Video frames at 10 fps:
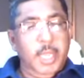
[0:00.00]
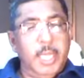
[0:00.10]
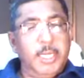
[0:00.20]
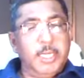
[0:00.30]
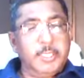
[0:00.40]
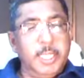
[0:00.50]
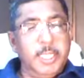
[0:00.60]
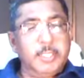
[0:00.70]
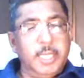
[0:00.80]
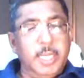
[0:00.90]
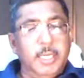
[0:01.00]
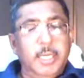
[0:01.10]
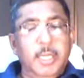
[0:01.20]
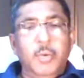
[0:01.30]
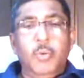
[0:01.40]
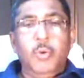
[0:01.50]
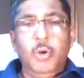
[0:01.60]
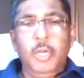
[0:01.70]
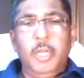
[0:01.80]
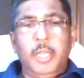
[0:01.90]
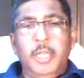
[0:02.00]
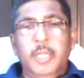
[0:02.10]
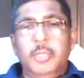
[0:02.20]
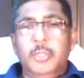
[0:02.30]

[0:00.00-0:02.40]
and it says that only